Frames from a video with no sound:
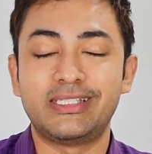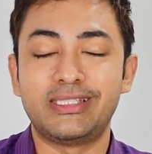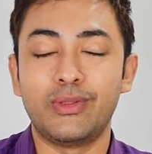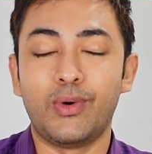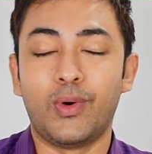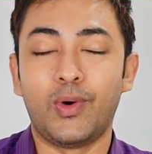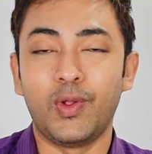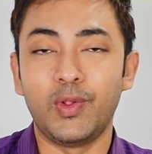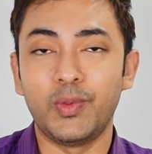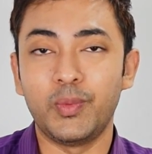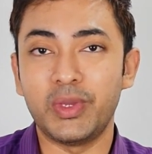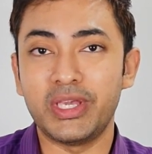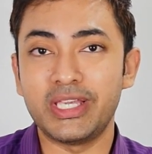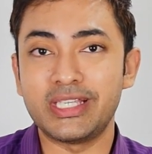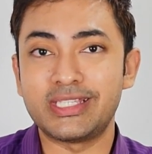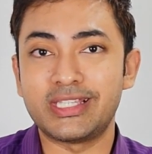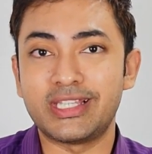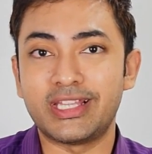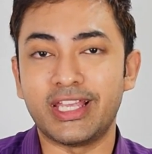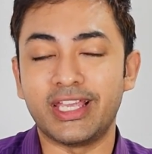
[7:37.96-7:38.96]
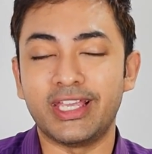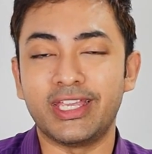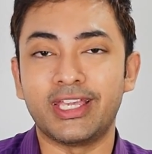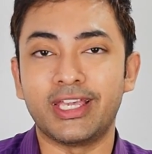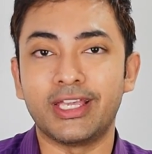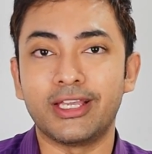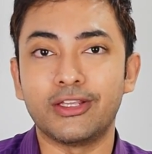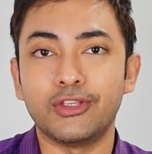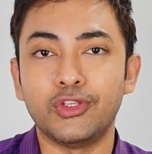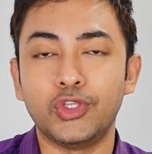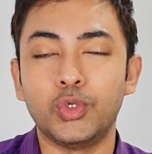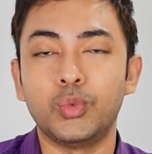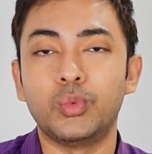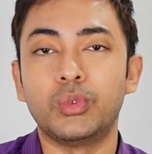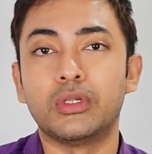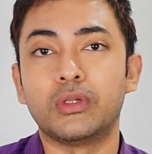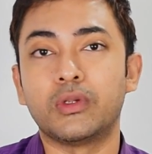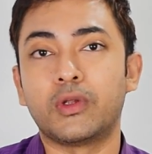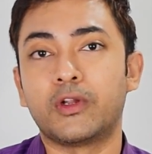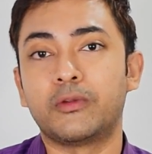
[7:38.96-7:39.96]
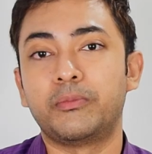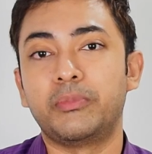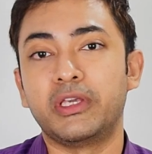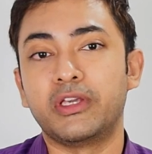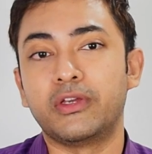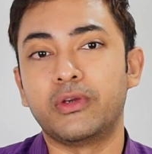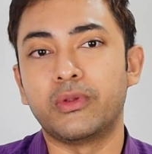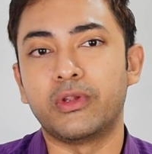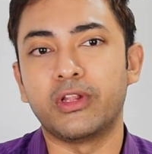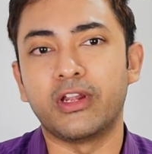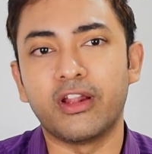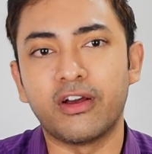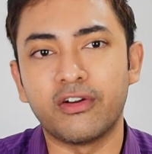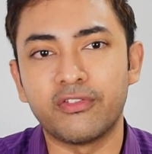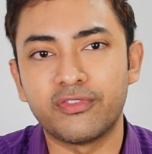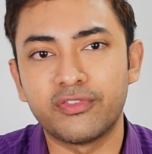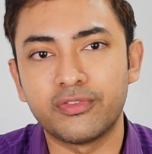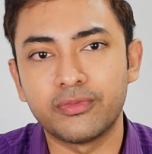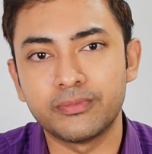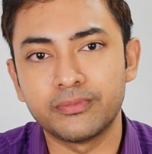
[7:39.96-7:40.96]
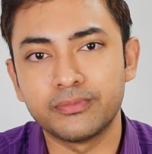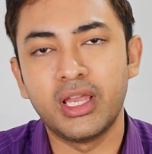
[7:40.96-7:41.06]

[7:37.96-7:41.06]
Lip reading: always thinking you will not be good enough.